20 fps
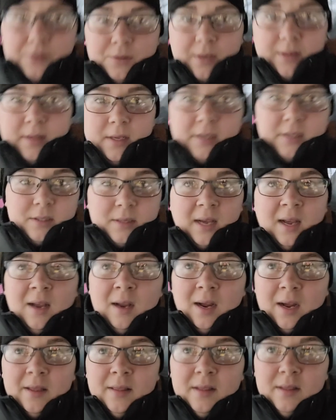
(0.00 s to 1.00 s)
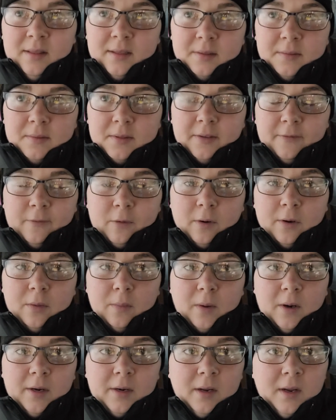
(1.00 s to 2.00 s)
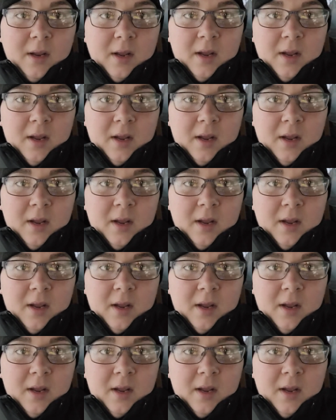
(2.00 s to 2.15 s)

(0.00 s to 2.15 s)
I think it's, I think this was the fourth one.